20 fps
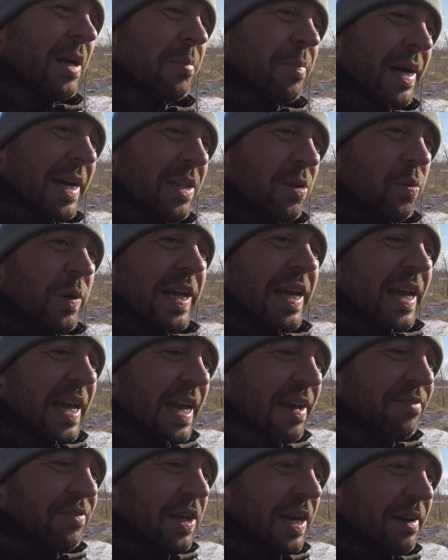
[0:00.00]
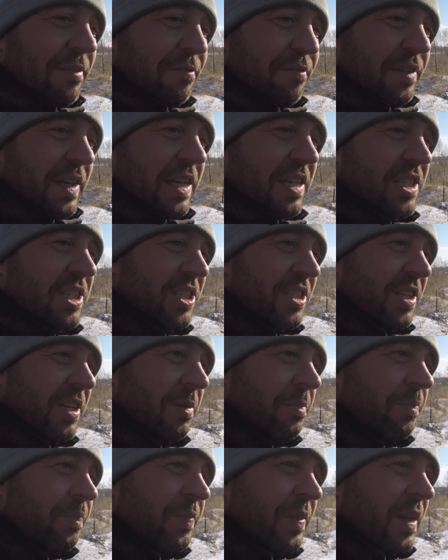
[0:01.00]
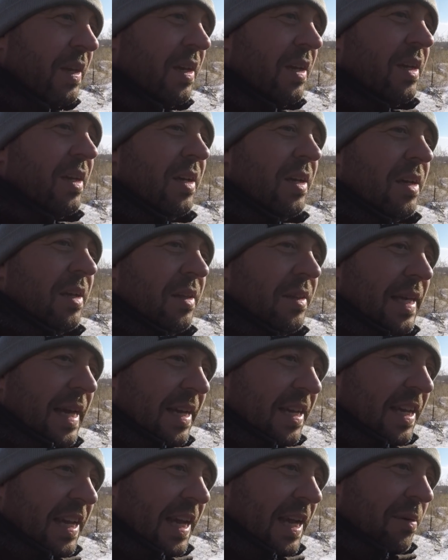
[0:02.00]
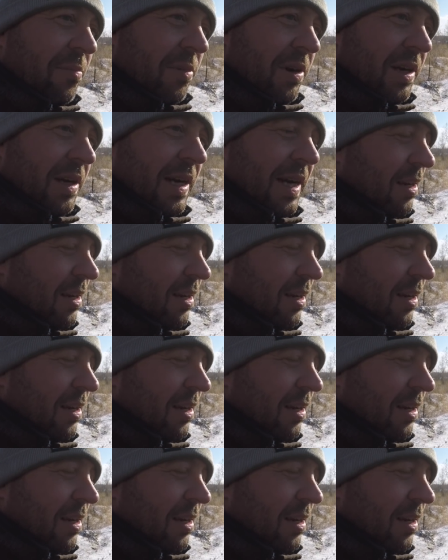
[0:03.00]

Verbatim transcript: By the way, I have not fixed that camera.